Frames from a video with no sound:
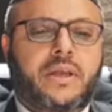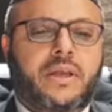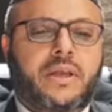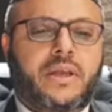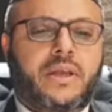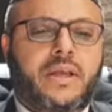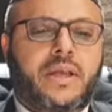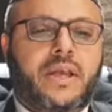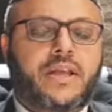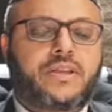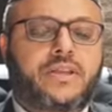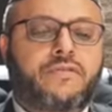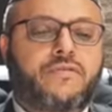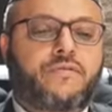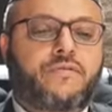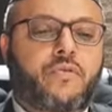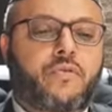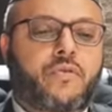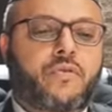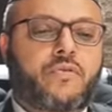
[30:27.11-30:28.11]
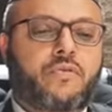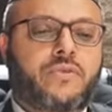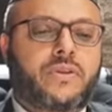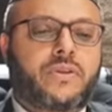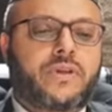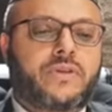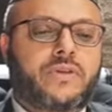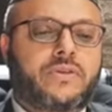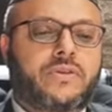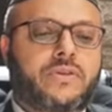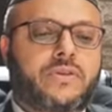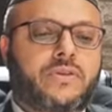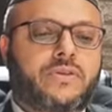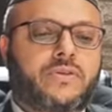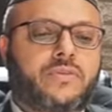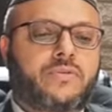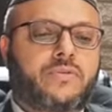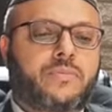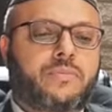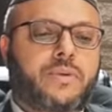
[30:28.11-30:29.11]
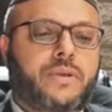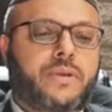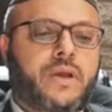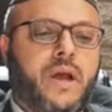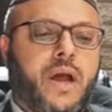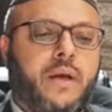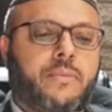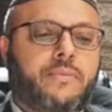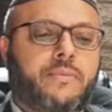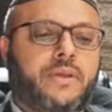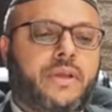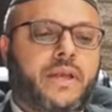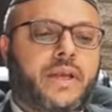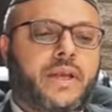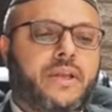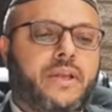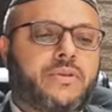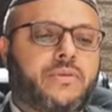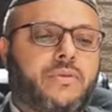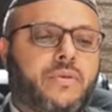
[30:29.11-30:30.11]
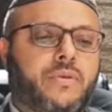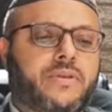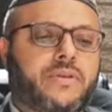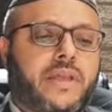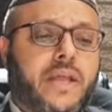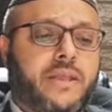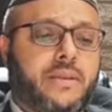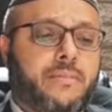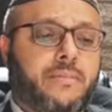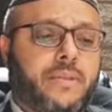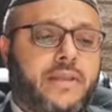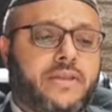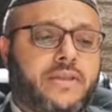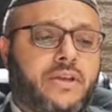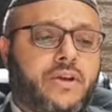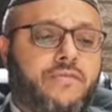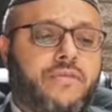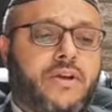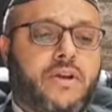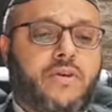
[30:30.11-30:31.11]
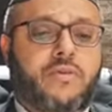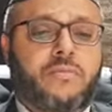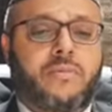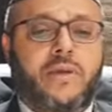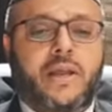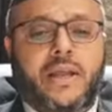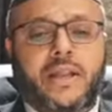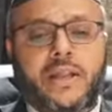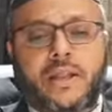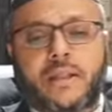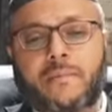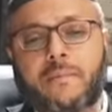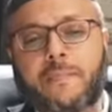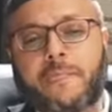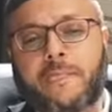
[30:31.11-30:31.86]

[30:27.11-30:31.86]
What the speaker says: he has four reasons to be obligated to recite the blessing of Hagomel.